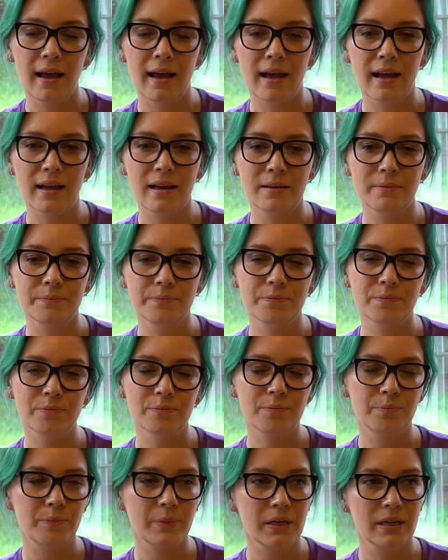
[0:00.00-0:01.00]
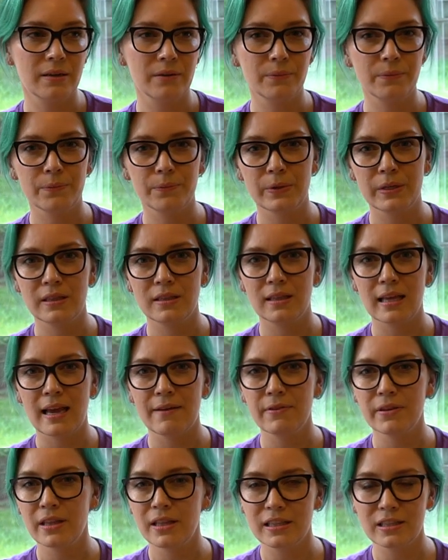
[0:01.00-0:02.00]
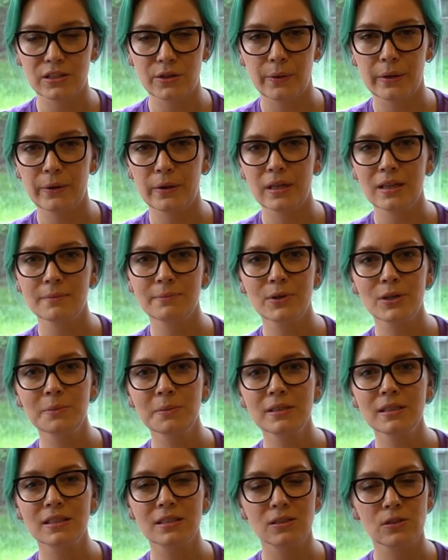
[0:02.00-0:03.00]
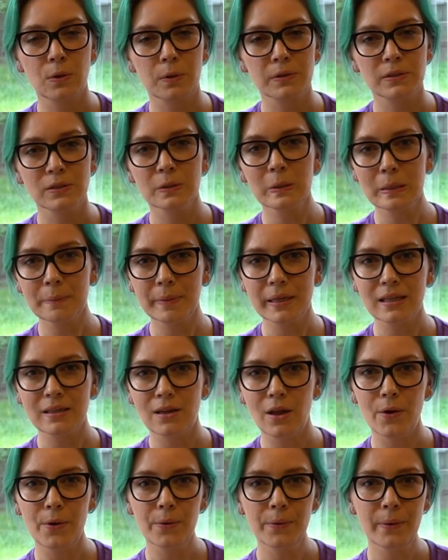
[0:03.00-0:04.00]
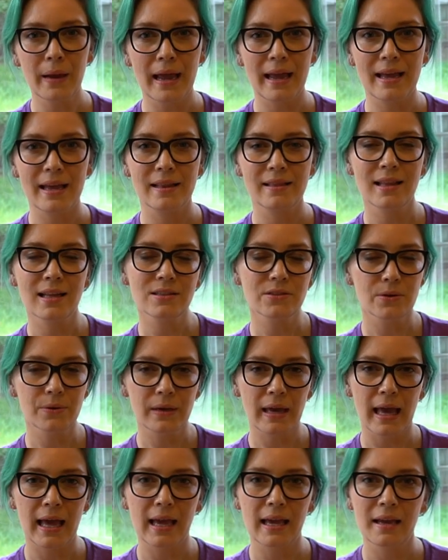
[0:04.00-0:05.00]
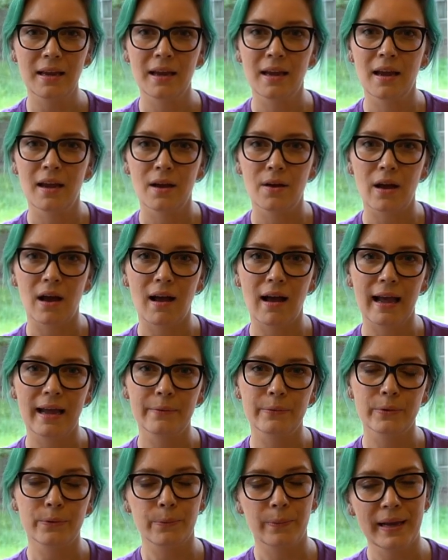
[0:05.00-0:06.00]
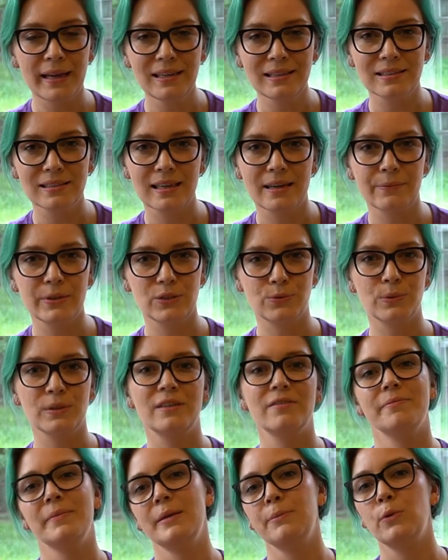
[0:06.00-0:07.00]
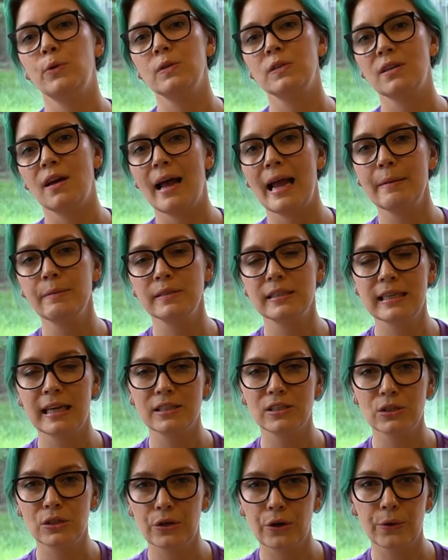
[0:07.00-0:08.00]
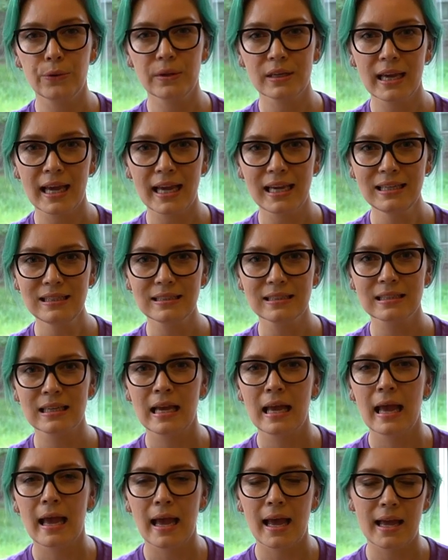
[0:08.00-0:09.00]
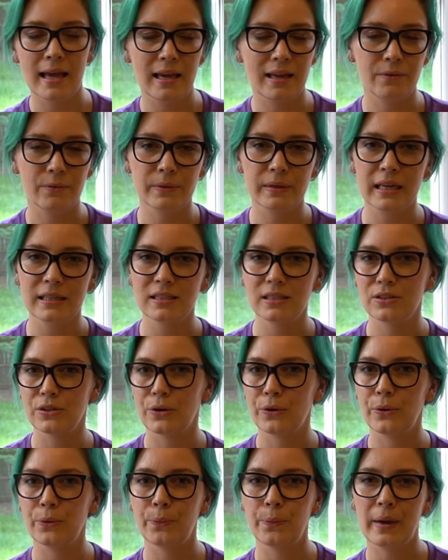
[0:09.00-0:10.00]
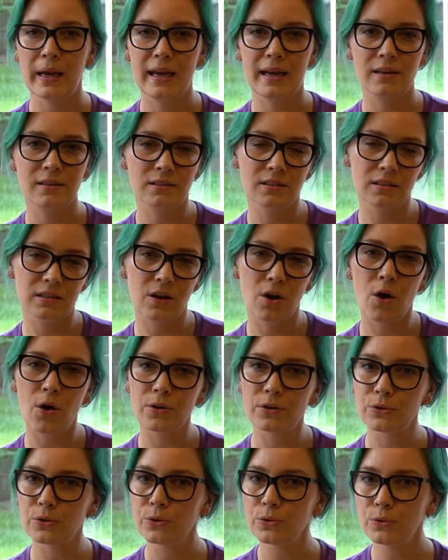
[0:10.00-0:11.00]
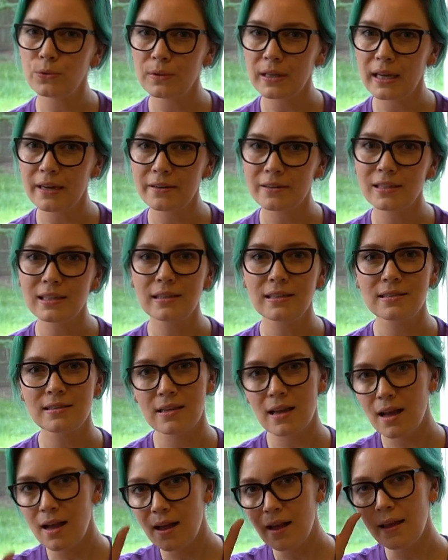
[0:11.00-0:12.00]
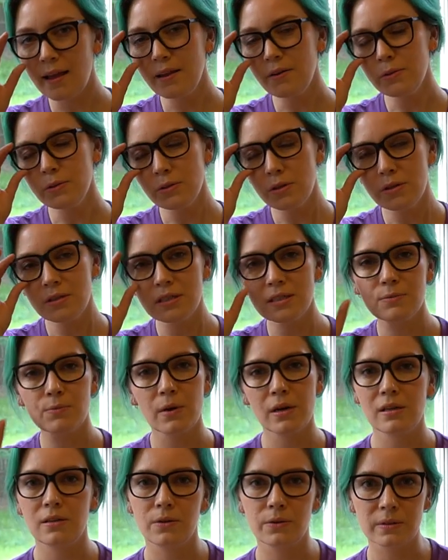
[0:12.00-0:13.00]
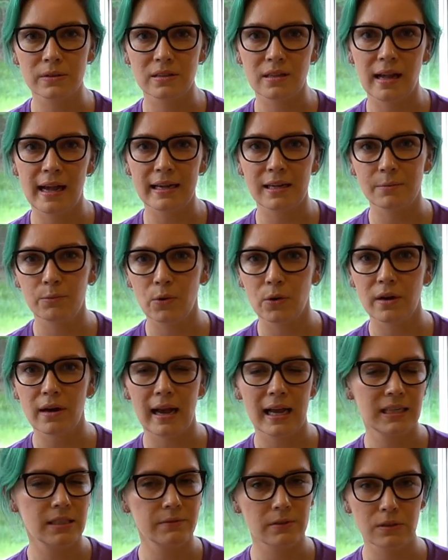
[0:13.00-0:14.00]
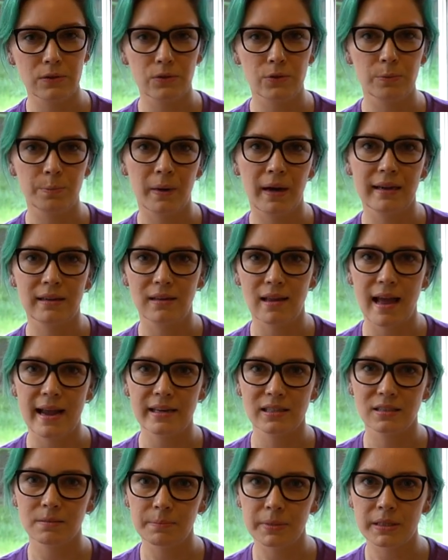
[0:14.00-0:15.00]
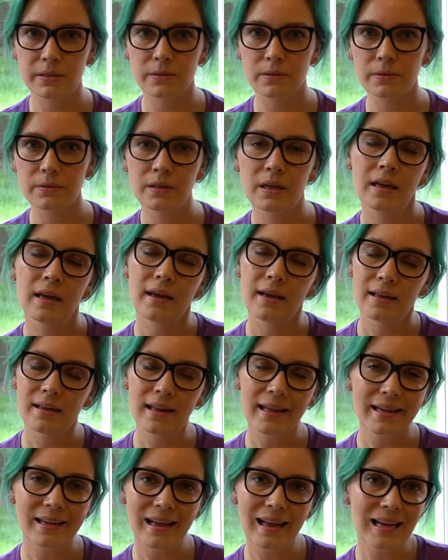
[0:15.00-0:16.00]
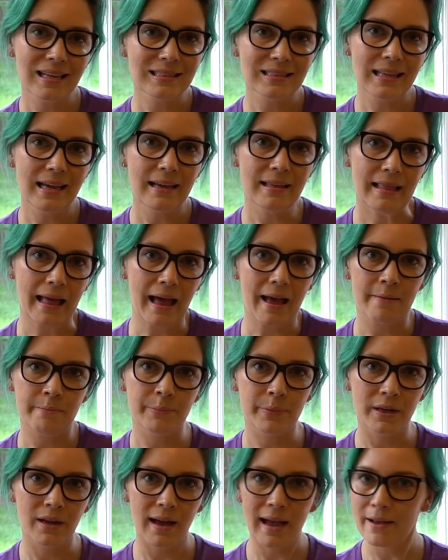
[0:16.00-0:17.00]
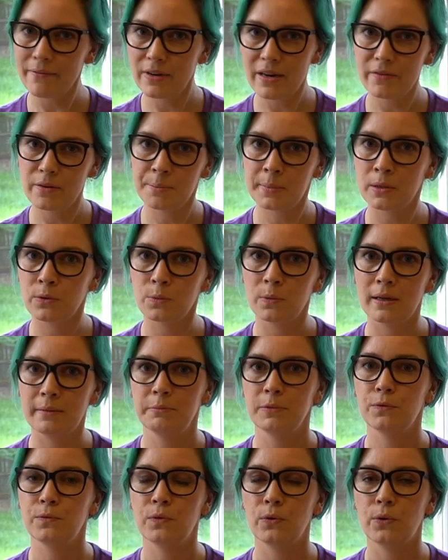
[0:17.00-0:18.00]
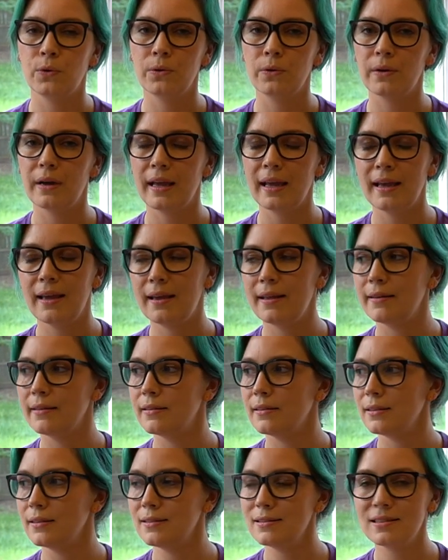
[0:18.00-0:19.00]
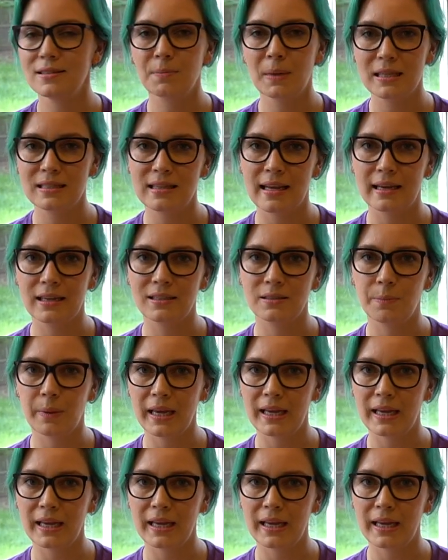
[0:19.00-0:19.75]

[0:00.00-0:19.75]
um, but with everything that's going on at the moment, stocks are a bit low and that's okay. I will wait, which will give me more time to get to know the case and I'll get to know where the hot and cool areas are and also just what it looks like and what kind of a loop I'd like to build. Like, I say that, but I've never built one before, and this is my second